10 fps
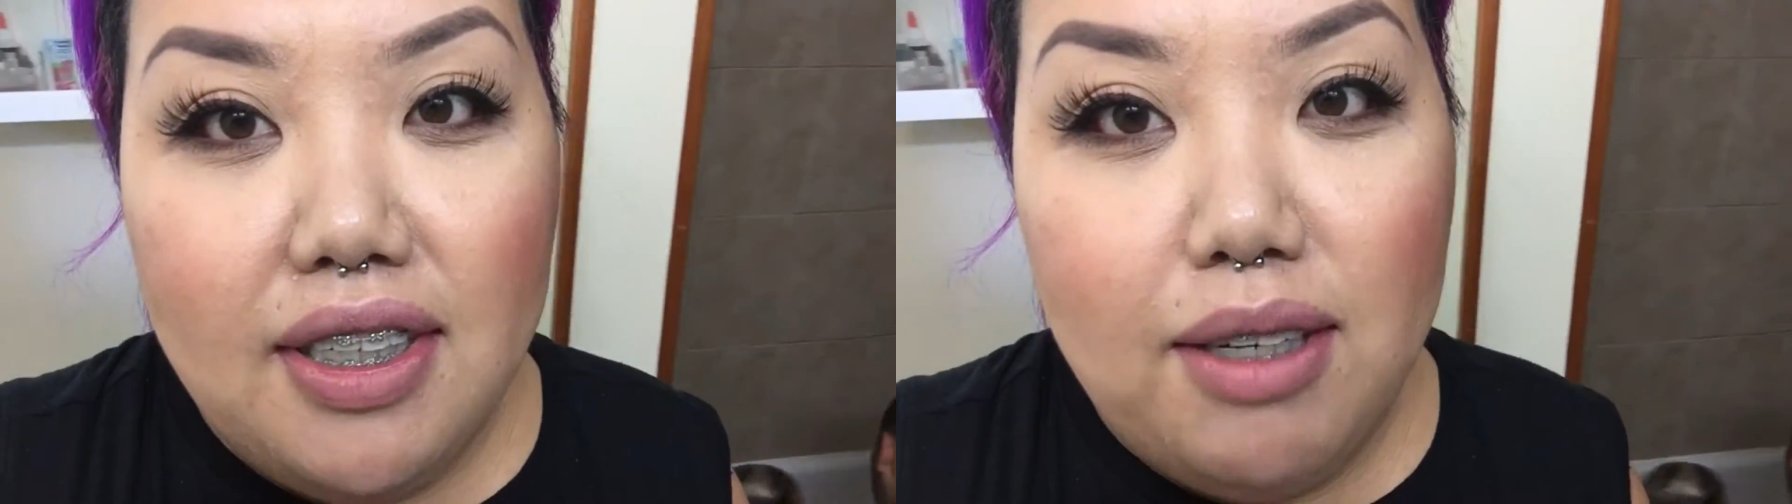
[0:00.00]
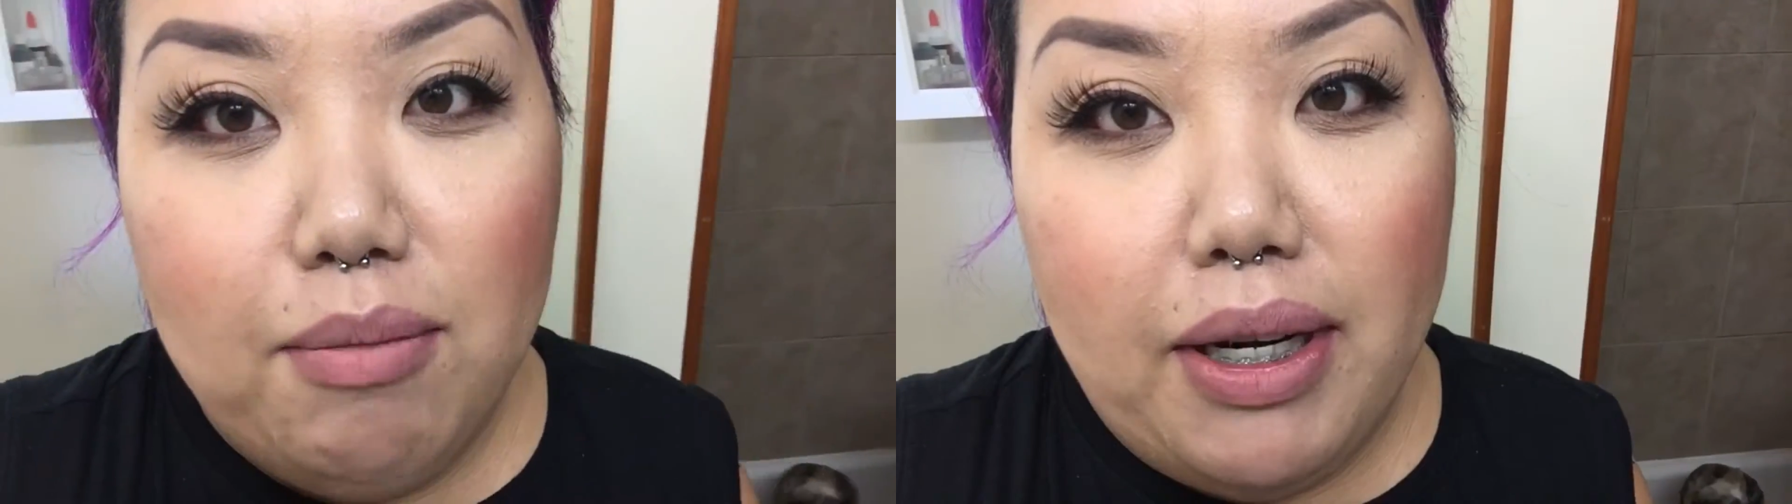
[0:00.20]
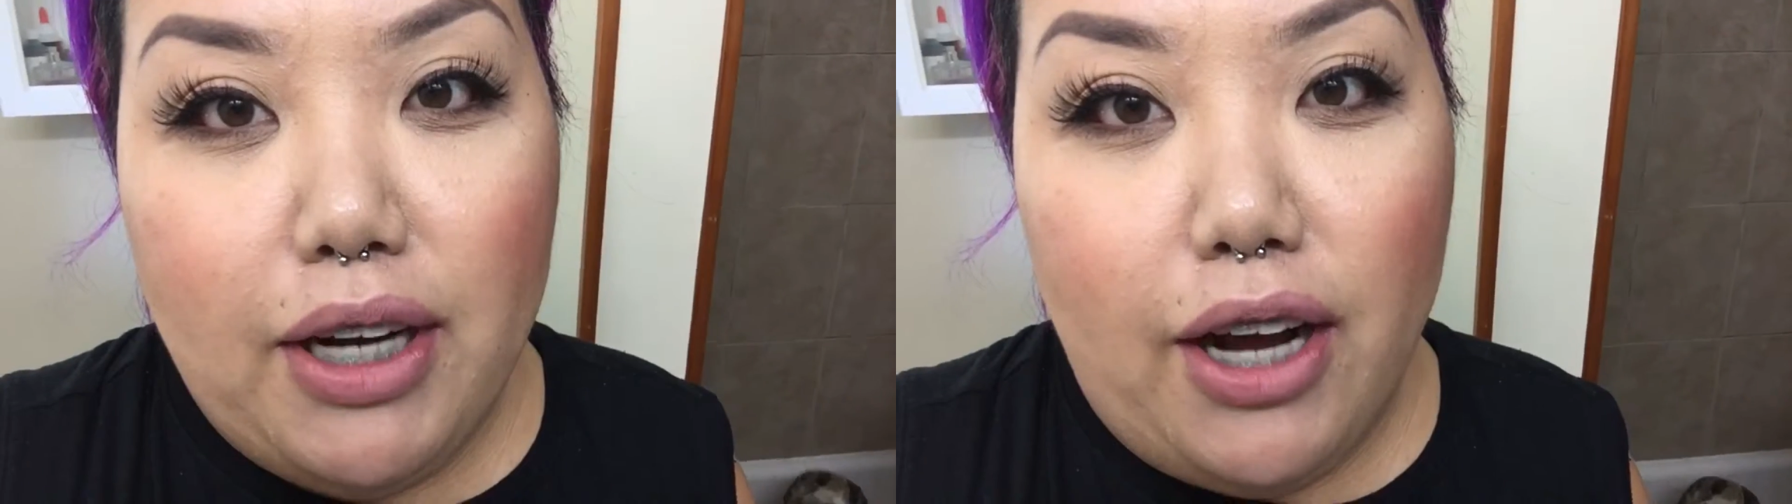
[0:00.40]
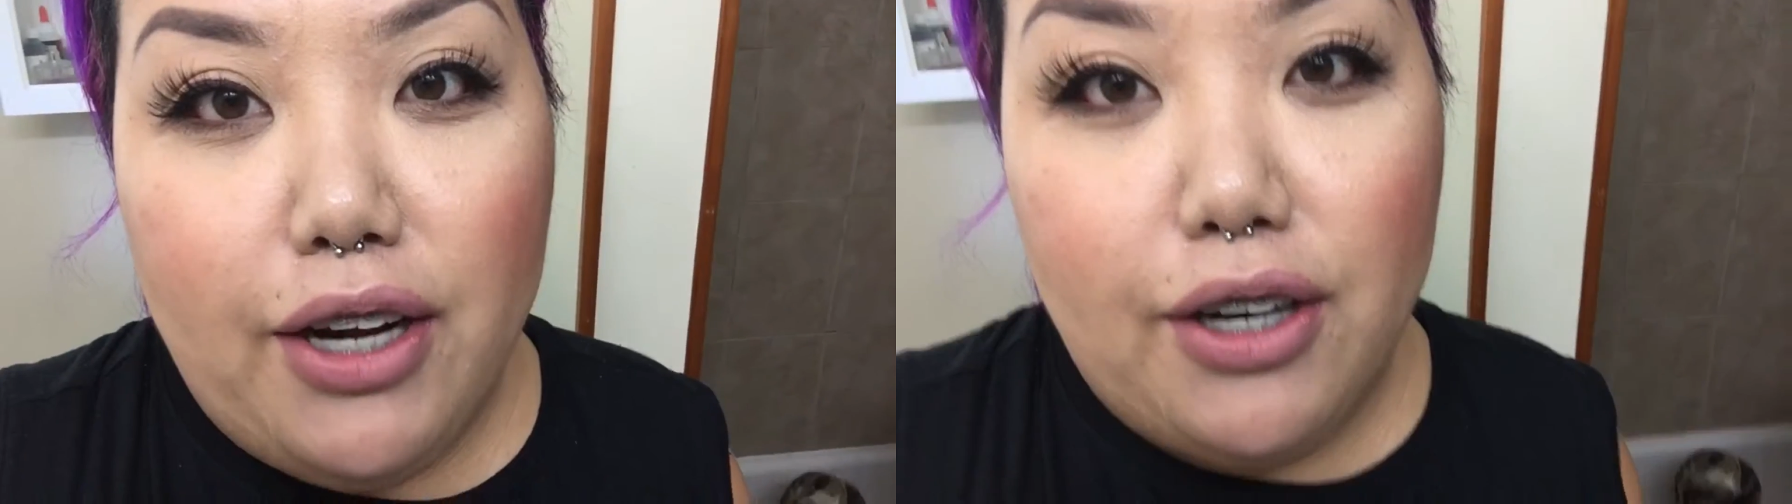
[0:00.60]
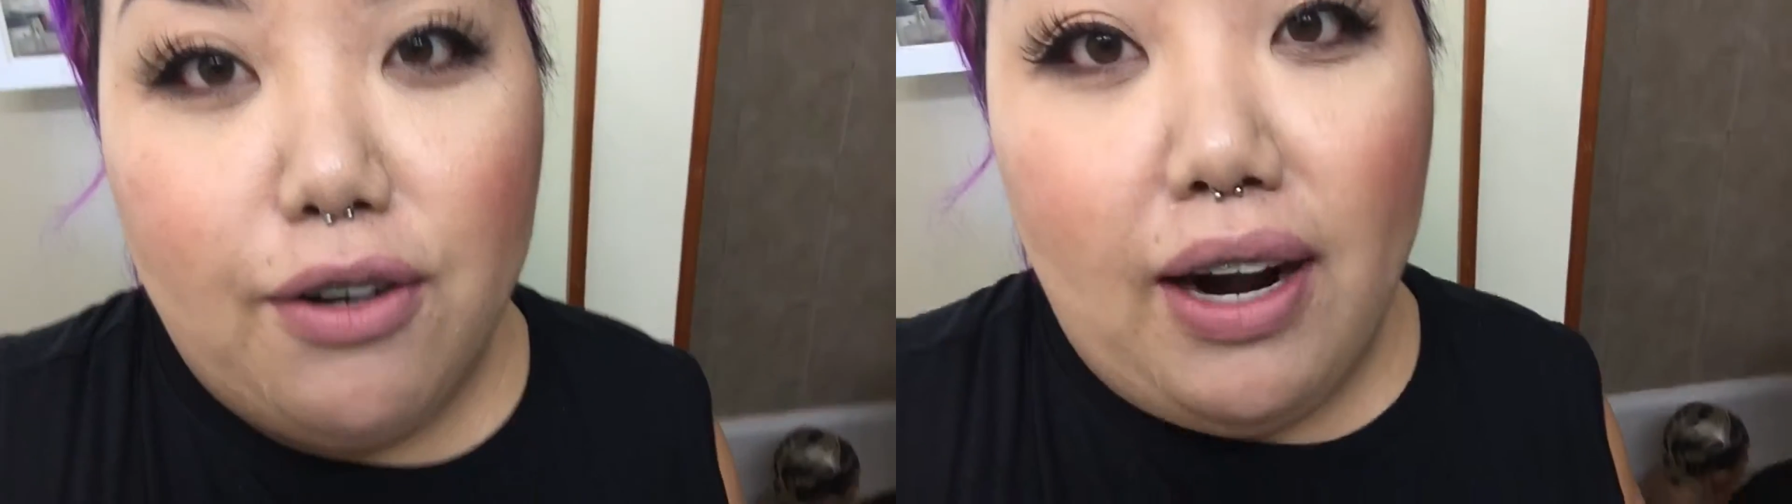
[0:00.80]
And my
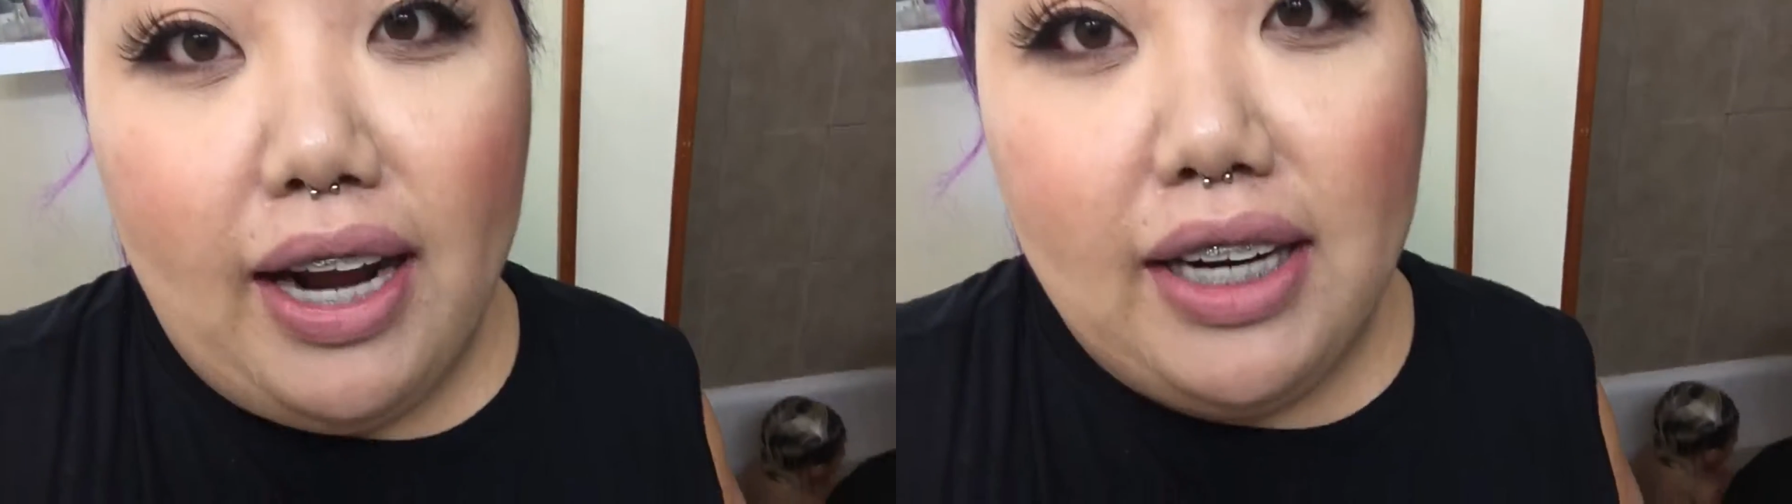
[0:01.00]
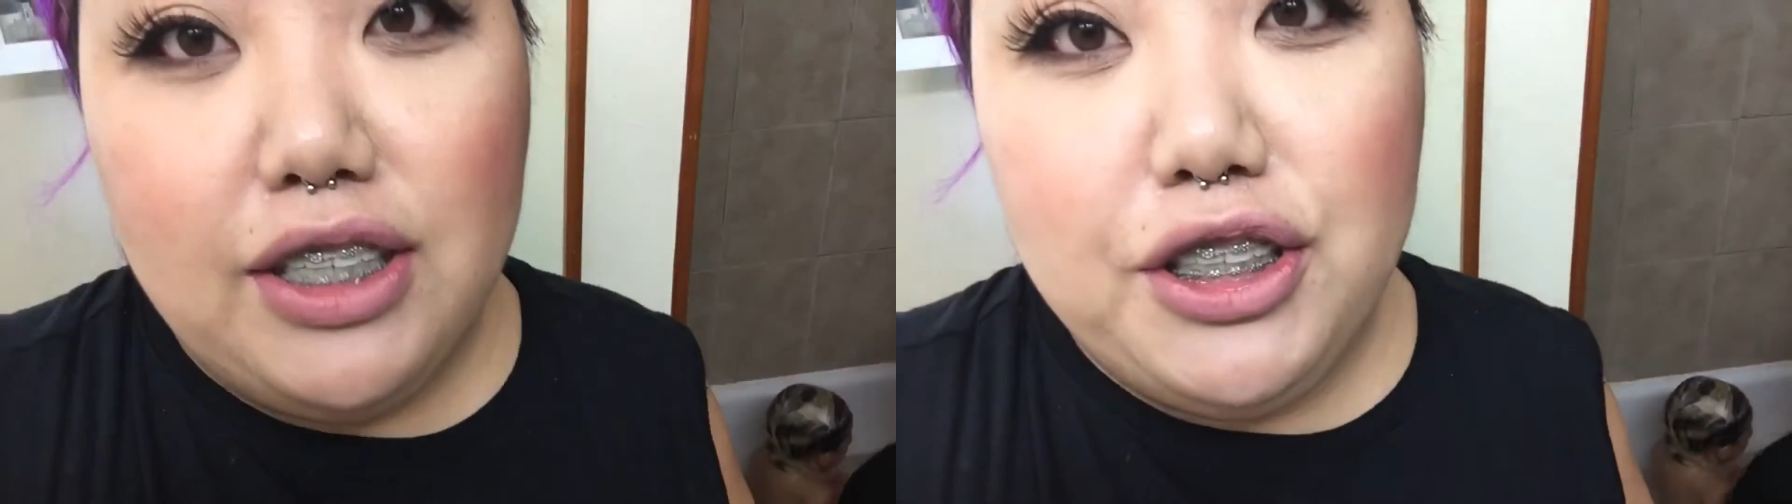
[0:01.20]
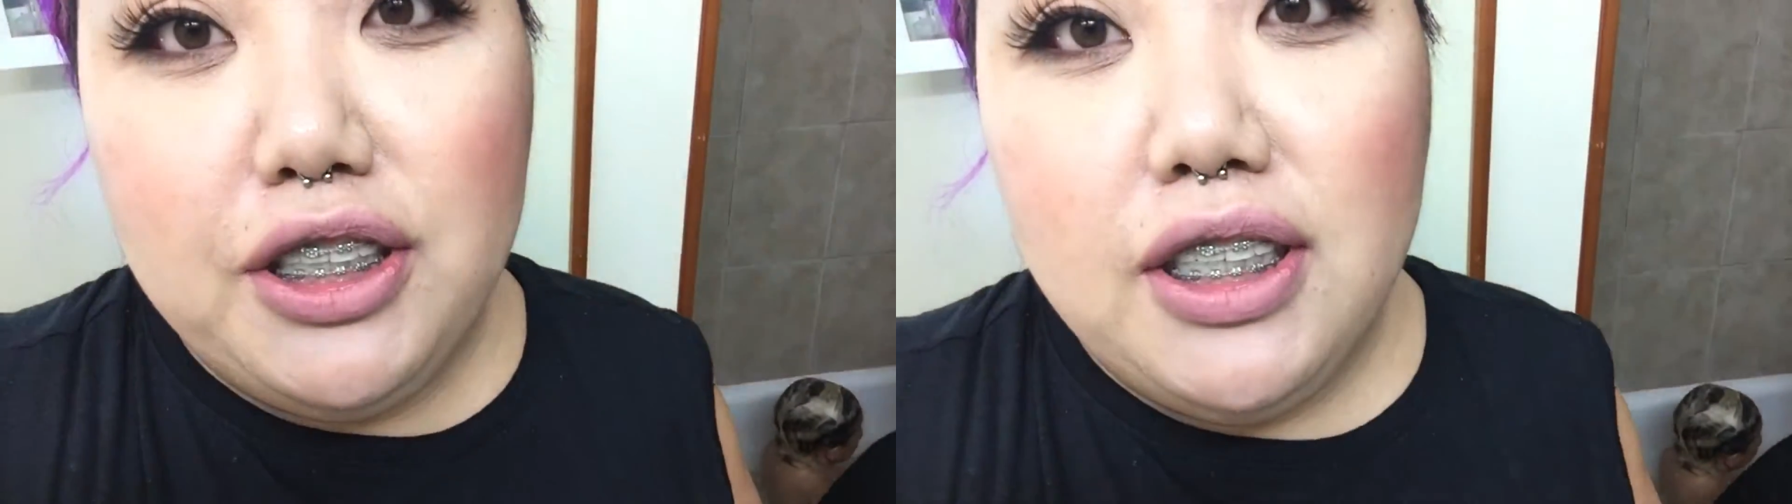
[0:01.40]
daughter crying because